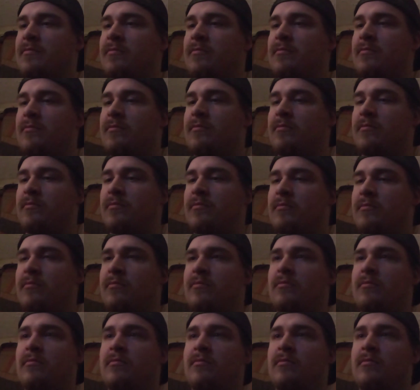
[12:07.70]
I
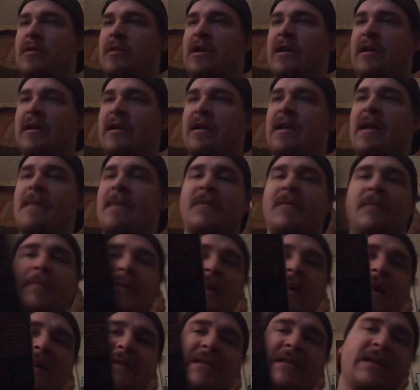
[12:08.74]
keep the
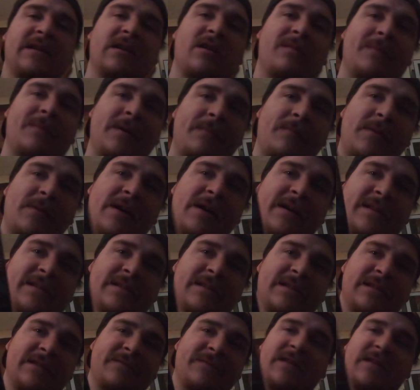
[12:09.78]
plastic on my
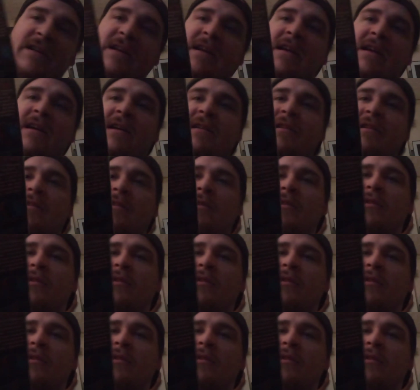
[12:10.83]
boxes if I can.